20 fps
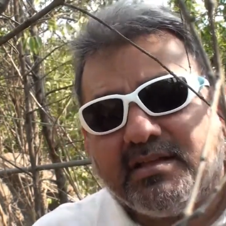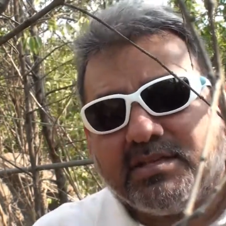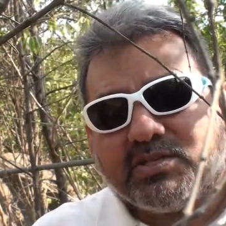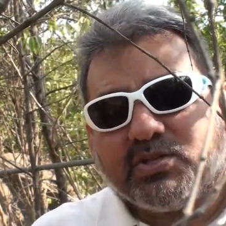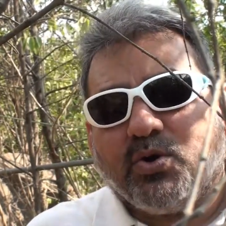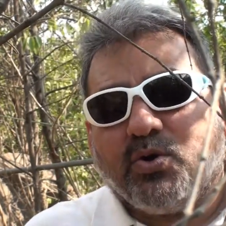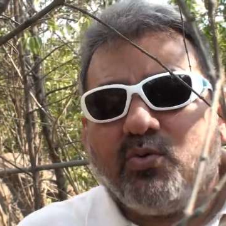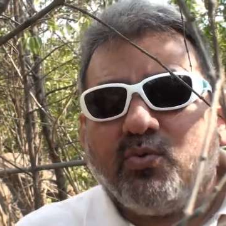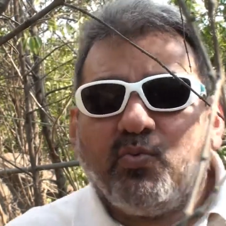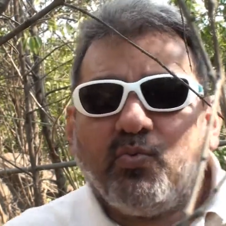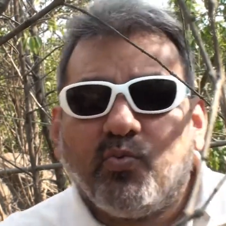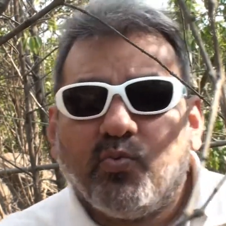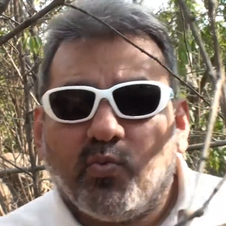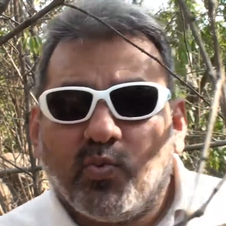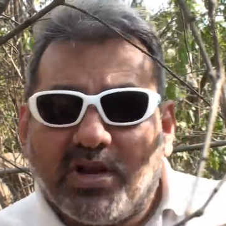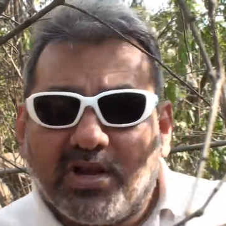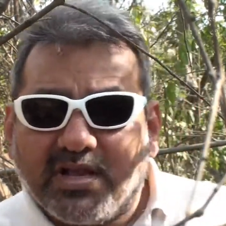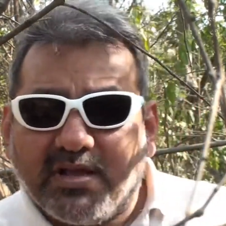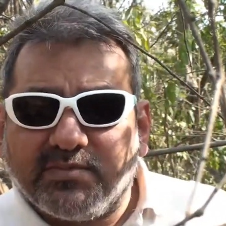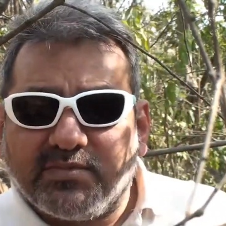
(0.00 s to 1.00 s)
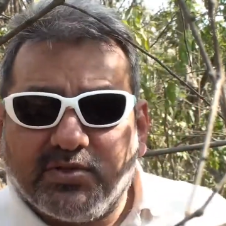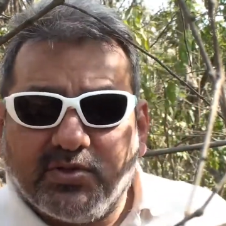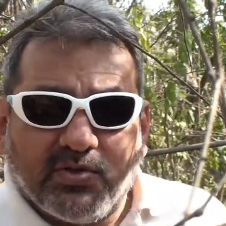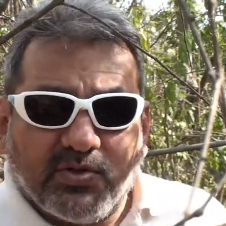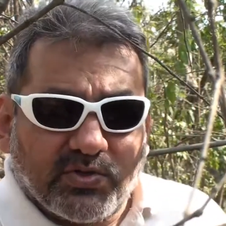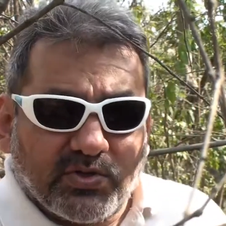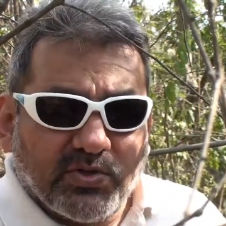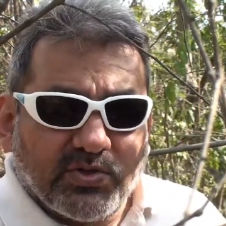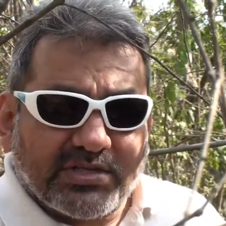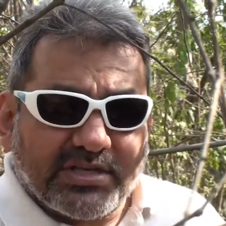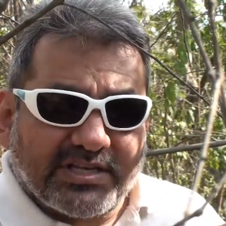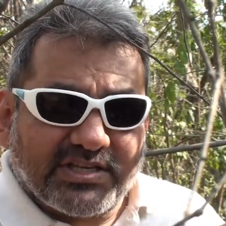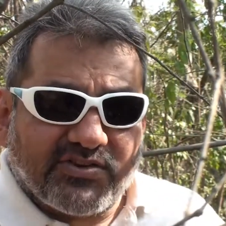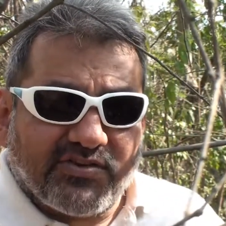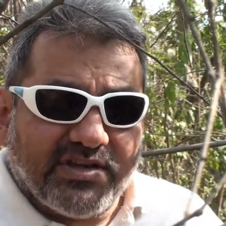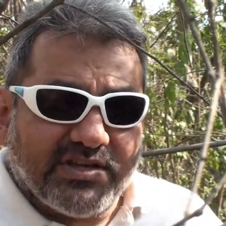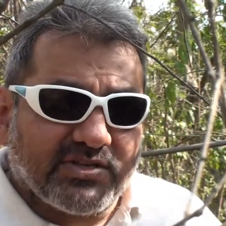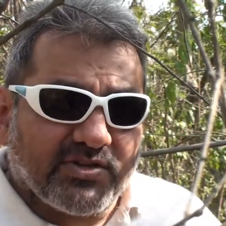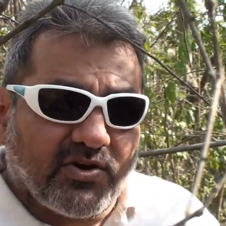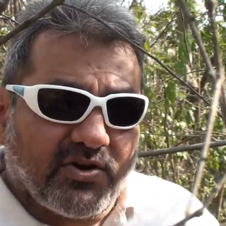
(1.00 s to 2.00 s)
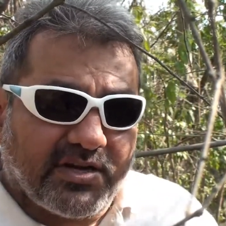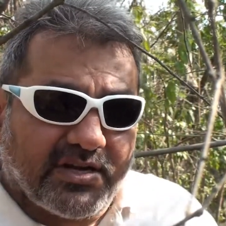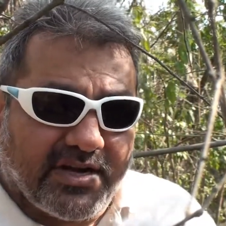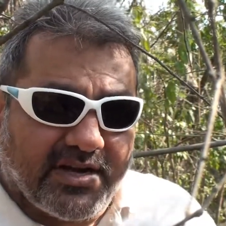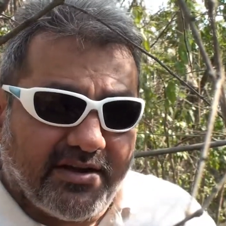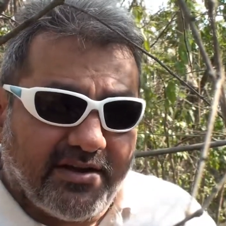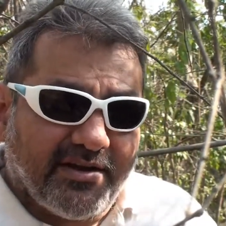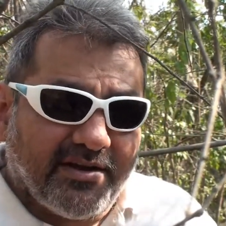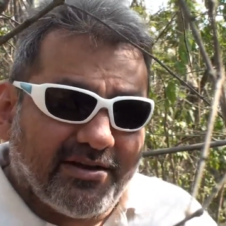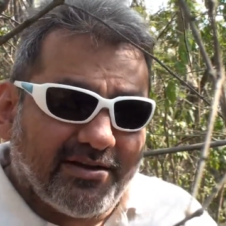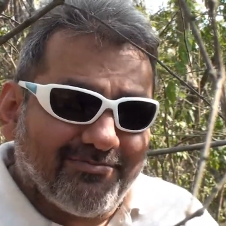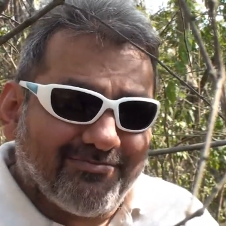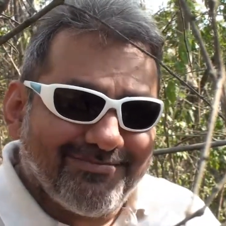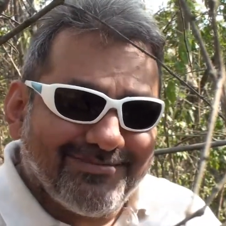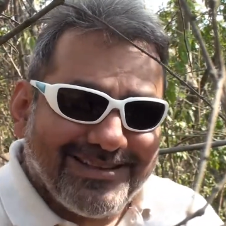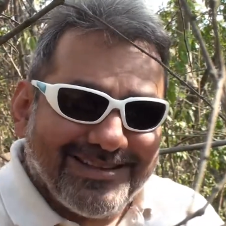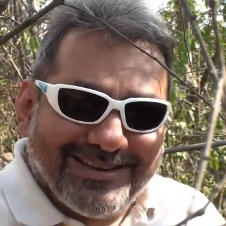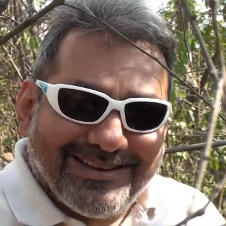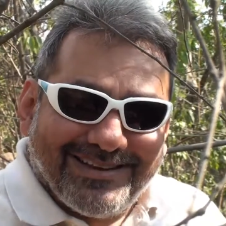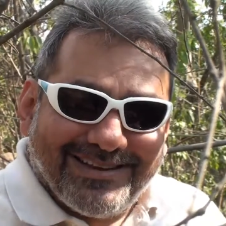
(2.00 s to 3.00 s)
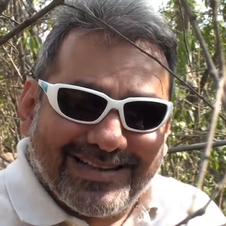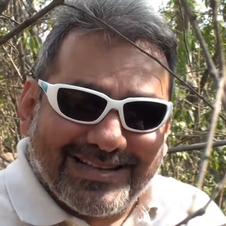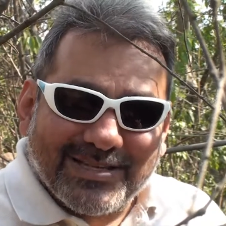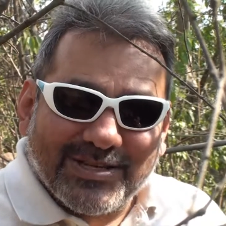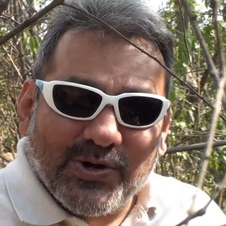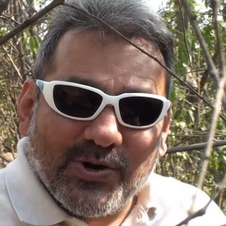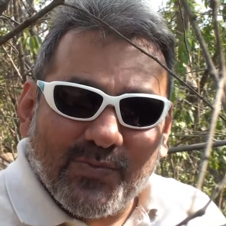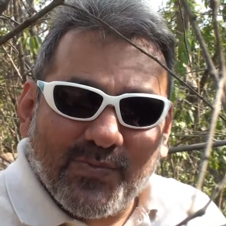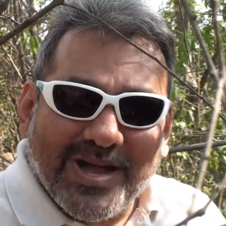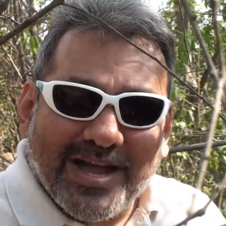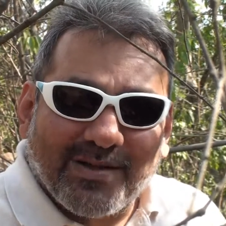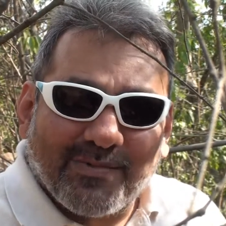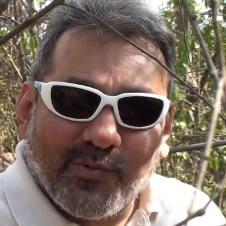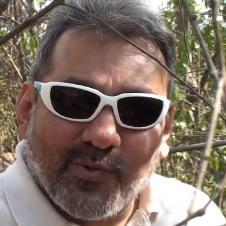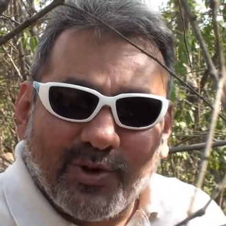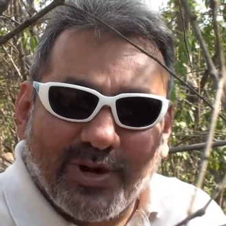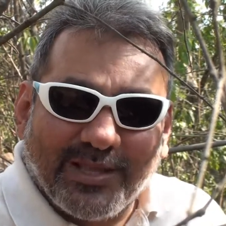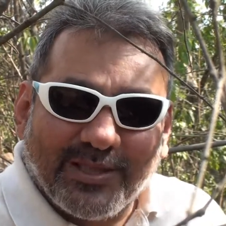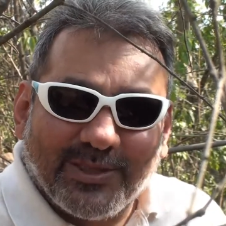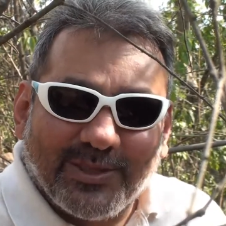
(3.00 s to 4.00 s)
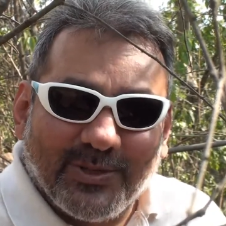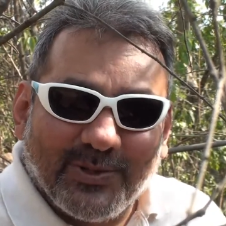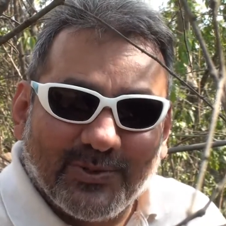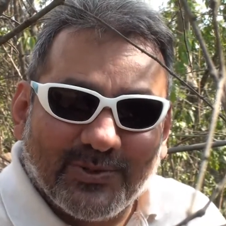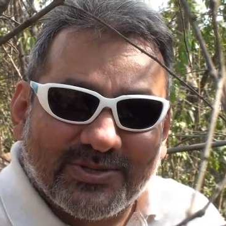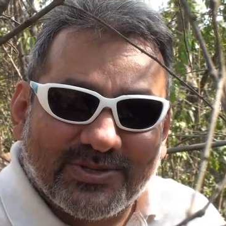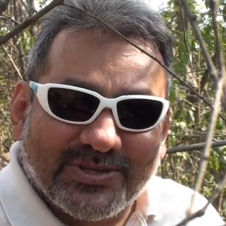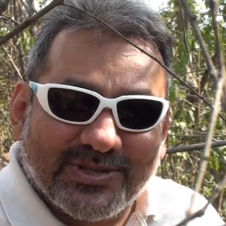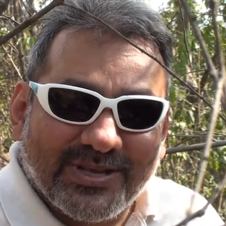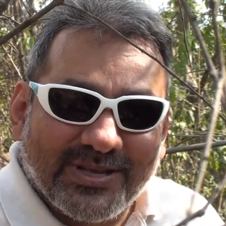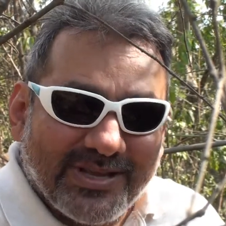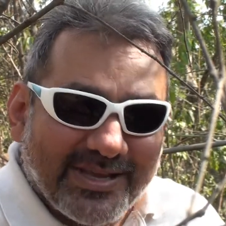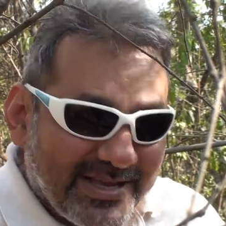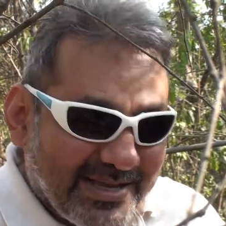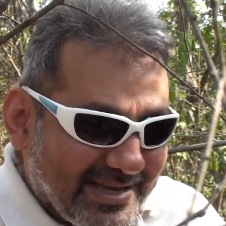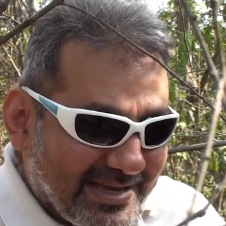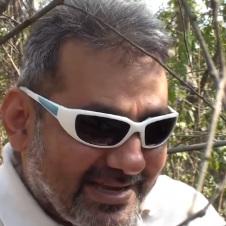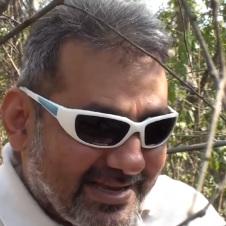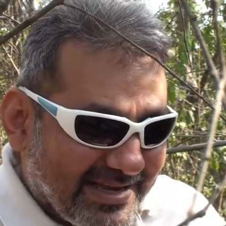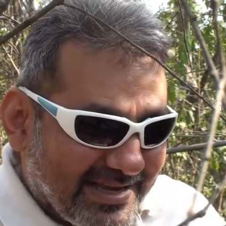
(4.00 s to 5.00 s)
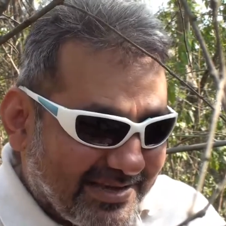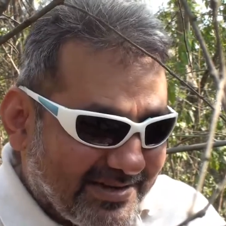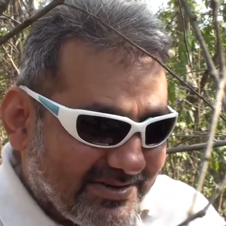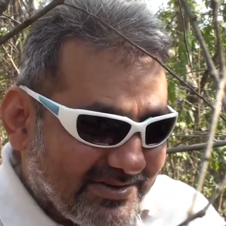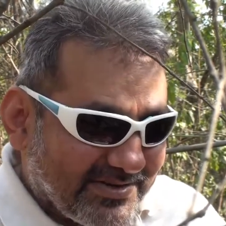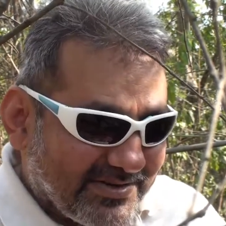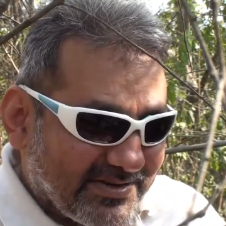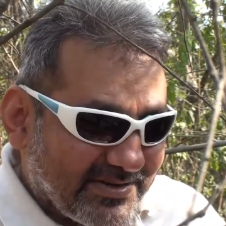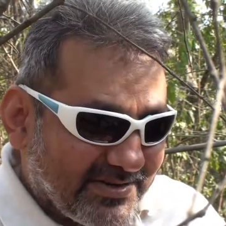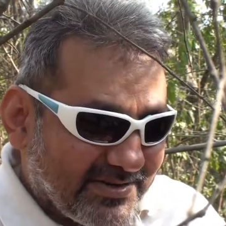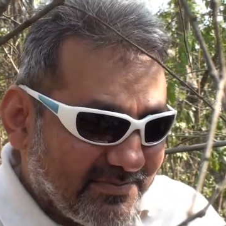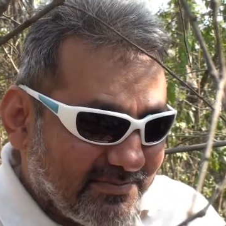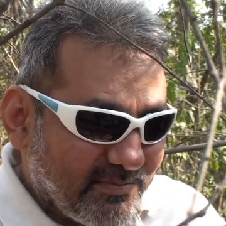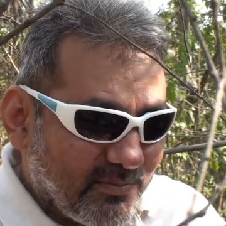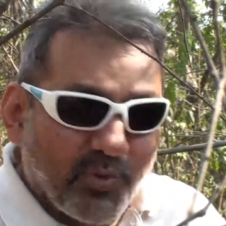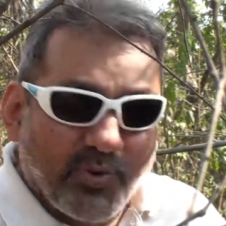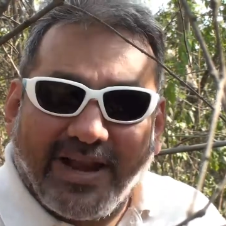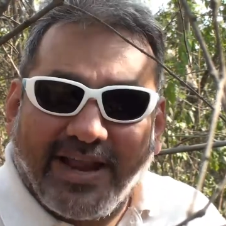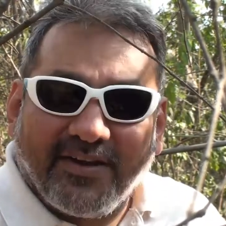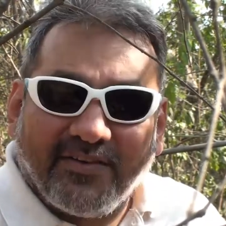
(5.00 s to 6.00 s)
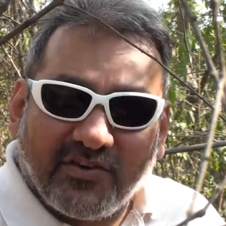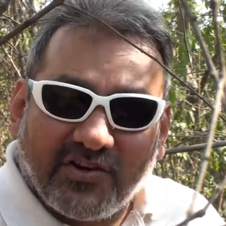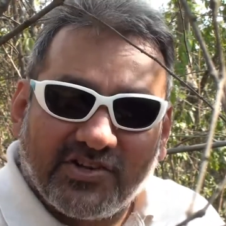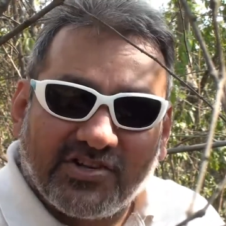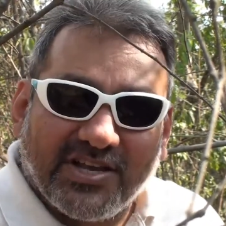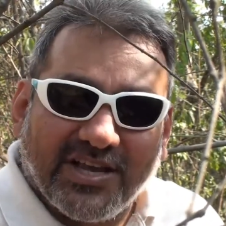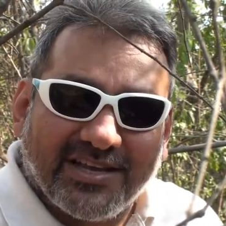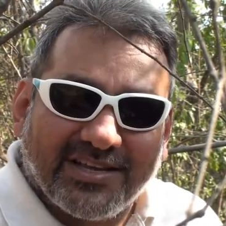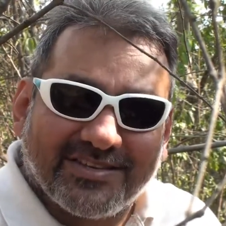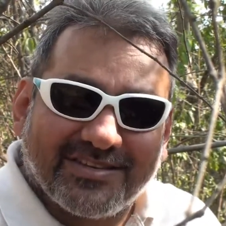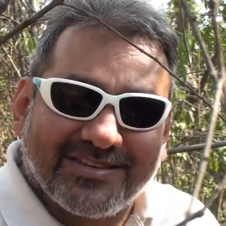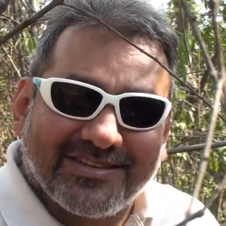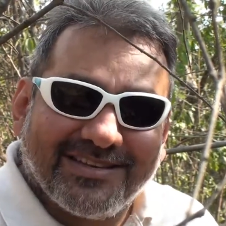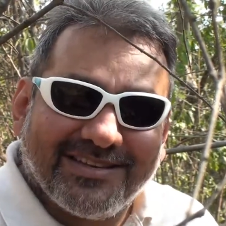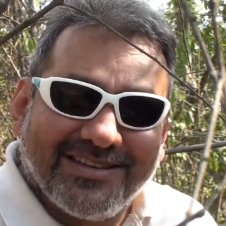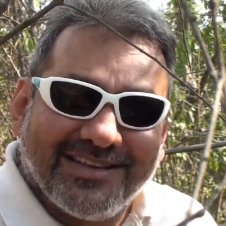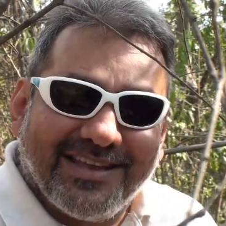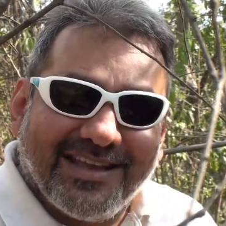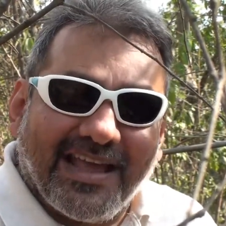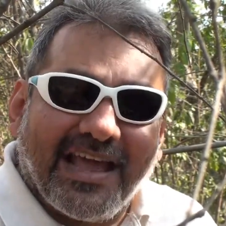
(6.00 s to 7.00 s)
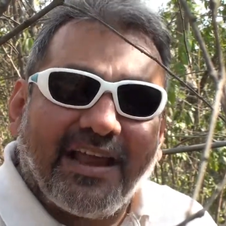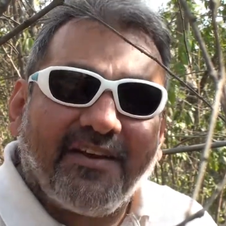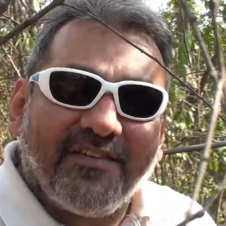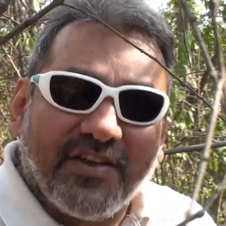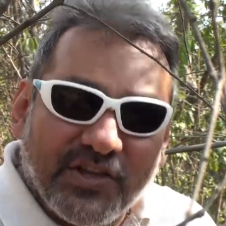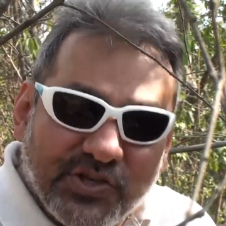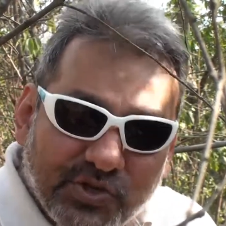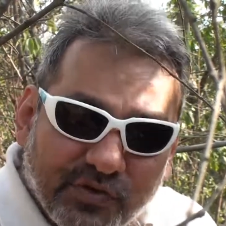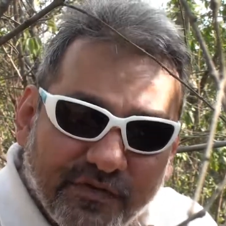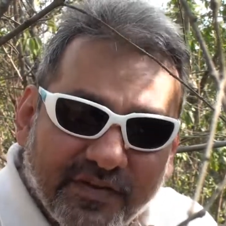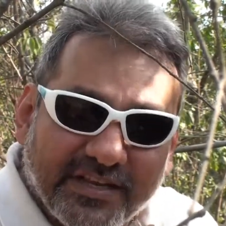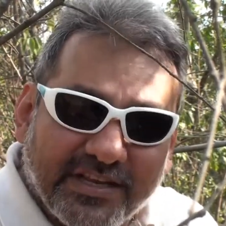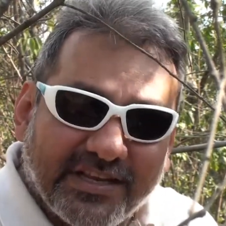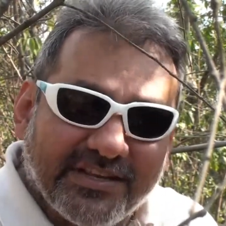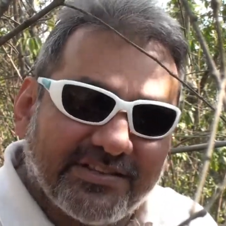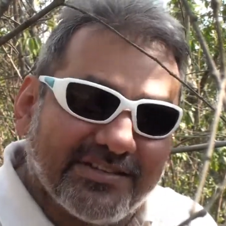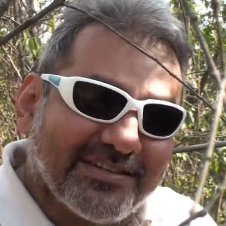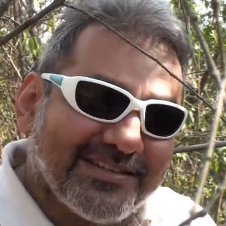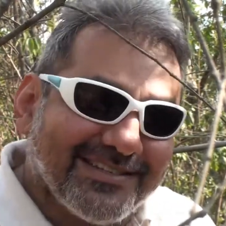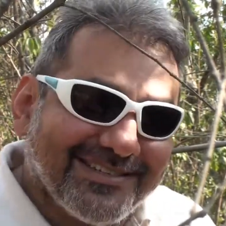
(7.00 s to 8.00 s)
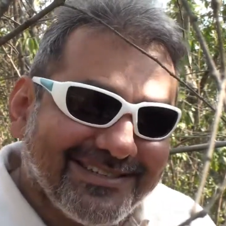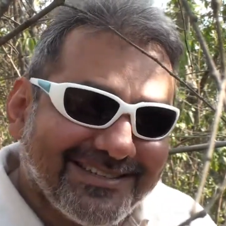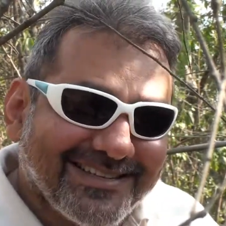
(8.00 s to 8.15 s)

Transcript: So welcome to such resort, and let's go back more enthused and more energized and rejuvenated.